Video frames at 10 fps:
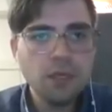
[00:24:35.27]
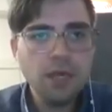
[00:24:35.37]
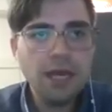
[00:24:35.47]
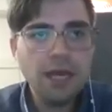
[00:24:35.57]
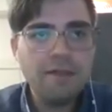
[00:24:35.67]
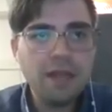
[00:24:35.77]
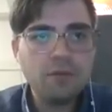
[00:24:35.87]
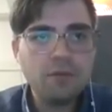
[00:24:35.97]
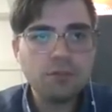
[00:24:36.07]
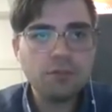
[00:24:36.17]
And
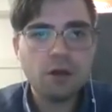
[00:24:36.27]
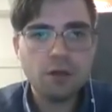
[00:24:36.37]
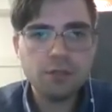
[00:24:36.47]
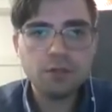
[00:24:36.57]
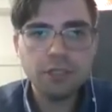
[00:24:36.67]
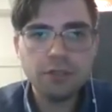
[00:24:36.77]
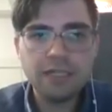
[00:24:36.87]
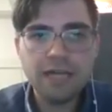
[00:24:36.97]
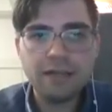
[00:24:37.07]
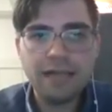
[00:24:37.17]
then what's also clearly
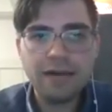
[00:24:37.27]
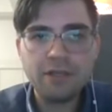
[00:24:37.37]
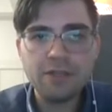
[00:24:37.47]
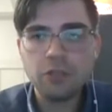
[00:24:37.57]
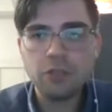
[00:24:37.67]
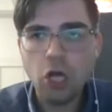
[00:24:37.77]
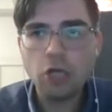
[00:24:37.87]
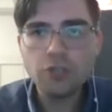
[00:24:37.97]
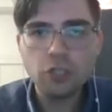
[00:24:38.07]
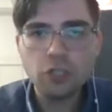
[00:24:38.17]
not allowed is
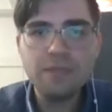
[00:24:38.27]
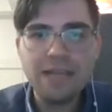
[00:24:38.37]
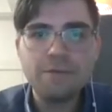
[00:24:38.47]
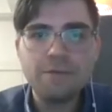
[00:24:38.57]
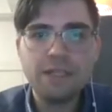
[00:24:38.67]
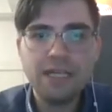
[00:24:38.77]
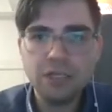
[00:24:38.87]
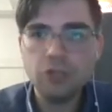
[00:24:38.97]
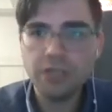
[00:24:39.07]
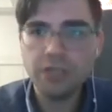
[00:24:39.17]
long term deficit
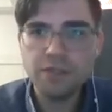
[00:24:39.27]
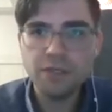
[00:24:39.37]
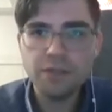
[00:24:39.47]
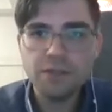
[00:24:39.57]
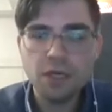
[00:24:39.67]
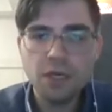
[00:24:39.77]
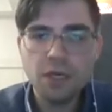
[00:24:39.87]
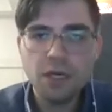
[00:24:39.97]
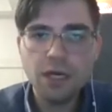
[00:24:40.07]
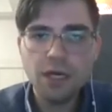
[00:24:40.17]
increases
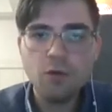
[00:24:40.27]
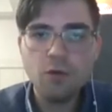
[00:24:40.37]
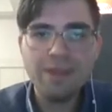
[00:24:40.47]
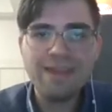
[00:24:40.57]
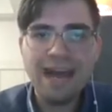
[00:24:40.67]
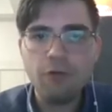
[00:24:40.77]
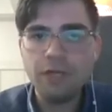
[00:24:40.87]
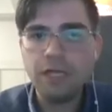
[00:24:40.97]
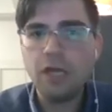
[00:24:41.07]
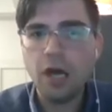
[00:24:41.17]
uh,
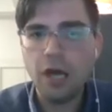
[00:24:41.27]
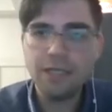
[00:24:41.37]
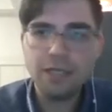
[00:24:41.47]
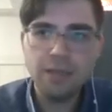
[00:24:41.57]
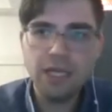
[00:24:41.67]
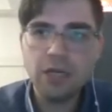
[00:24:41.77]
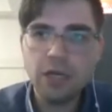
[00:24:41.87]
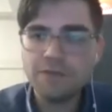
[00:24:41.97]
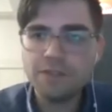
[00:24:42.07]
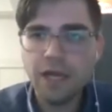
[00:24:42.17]
without an on committee
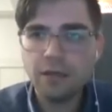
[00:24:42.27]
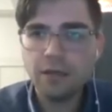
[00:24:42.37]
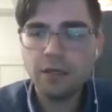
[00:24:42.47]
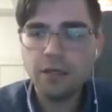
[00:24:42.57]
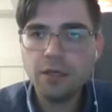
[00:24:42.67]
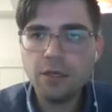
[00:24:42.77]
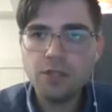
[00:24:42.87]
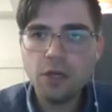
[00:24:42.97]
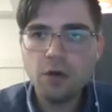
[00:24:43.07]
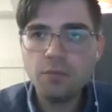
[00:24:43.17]
offset.
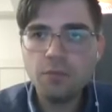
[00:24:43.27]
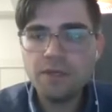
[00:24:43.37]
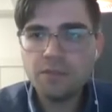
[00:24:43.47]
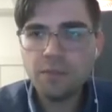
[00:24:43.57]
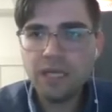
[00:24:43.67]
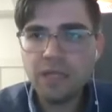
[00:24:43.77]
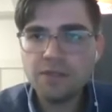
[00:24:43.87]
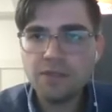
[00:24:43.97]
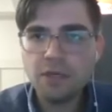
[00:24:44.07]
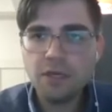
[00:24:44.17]
So this
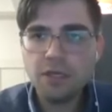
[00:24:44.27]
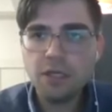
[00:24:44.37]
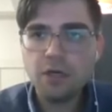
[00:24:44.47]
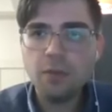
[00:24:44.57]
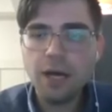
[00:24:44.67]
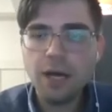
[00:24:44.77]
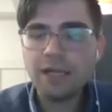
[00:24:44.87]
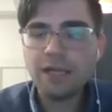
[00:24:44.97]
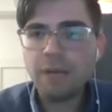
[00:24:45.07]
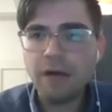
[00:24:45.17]
means you know a
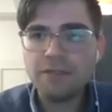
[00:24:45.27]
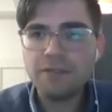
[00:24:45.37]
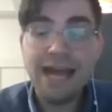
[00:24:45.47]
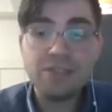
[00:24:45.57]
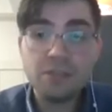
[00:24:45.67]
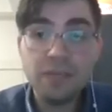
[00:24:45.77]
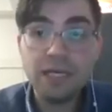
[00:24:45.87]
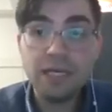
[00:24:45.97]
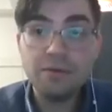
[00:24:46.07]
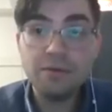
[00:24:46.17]
lot of policy has to
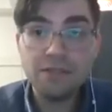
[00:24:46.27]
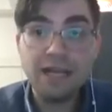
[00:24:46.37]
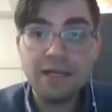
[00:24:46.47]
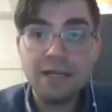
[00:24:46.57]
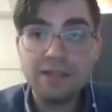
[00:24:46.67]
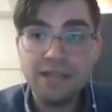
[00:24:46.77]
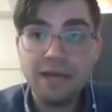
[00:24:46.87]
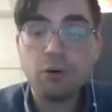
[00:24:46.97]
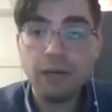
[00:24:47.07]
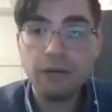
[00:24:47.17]
be designed in a
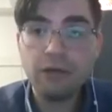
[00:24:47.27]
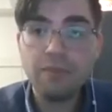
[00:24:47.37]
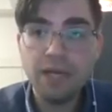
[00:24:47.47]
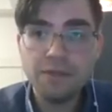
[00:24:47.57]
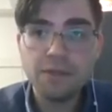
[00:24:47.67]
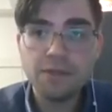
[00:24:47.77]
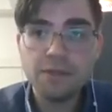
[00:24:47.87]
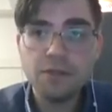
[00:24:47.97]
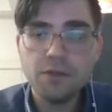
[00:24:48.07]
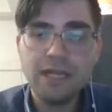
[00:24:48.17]
temporary basis
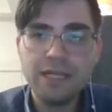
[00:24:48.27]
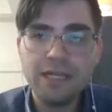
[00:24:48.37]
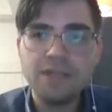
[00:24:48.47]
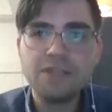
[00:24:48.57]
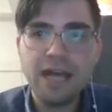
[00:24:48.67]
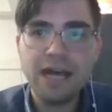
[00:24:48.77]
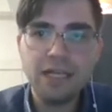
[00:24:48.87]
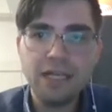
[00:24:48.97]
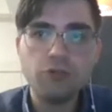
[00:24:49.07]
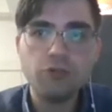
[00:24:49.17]
so that it does not
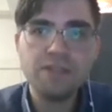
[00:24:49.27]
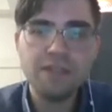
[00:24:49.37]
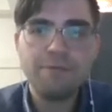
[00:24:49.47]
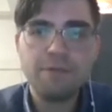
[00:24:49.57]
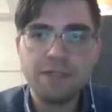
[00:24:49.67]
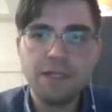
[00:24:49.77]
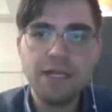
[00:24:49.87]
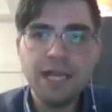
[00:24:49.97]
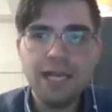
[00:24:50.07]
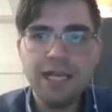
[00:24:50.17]
increase the deficit
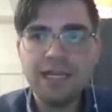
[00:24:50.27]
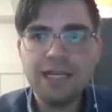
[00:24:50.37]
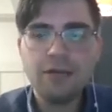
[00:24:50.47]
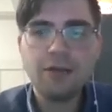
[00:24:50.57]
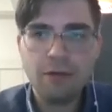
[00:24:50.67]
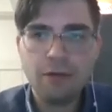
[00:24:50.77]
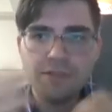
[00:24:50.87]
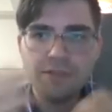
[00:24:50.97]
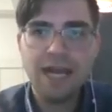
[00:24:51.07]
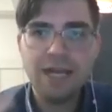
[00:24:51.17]
in any year
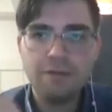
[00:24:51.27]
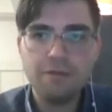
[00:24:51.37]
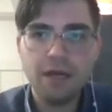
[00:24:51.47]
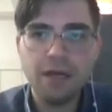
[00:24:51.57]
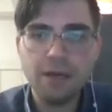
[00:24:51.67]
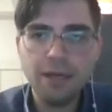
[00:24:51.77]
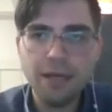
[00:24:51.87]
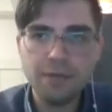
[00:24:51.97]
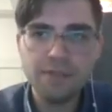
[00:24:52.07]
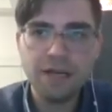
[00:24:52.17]
outside of the
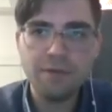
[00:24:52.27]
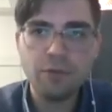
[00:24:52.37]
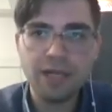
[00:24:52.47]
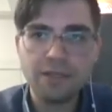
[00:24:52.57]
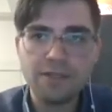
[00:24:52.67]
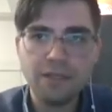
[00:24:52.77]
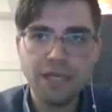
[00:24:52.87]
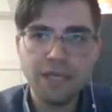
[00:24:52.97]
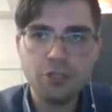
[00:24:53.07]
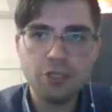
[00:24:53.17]
outside of the
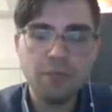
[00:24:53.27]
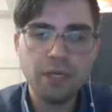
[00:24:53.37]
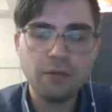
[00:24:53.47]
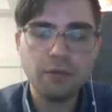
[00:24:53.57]
reconciliation bill